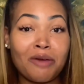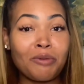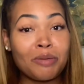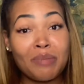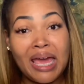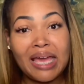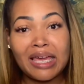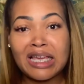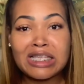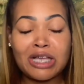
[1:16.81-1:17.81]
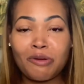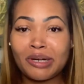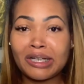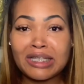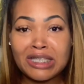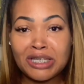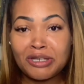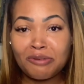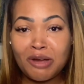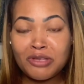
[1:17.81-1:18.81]
we're back, and so we're gonna
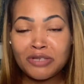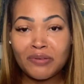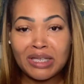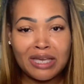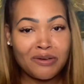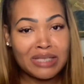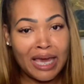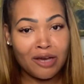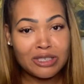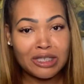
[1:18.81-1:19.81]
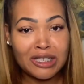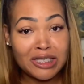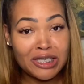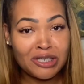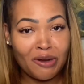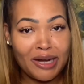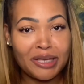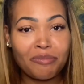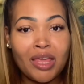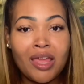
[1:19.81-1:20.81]
continue to roll these videos out. So let's get
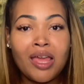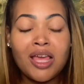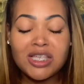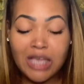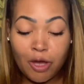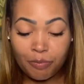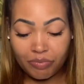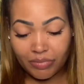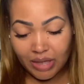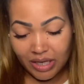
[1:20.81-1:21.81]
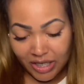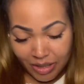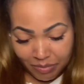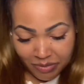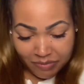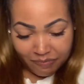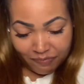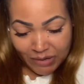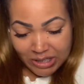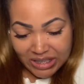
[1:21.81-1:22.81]
started. So
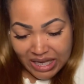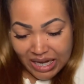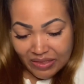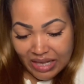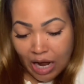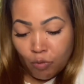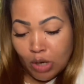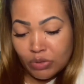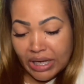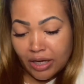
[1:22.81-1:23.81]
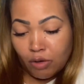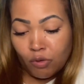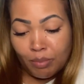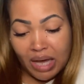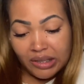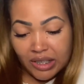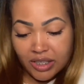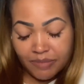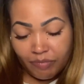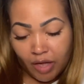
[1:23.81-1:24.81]
first thing that I wrote down on my
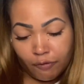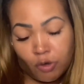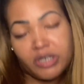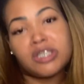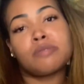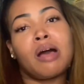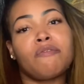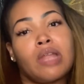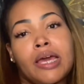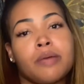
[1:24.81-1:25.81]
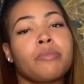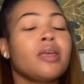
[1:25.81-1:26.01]
list, of course, is my flight,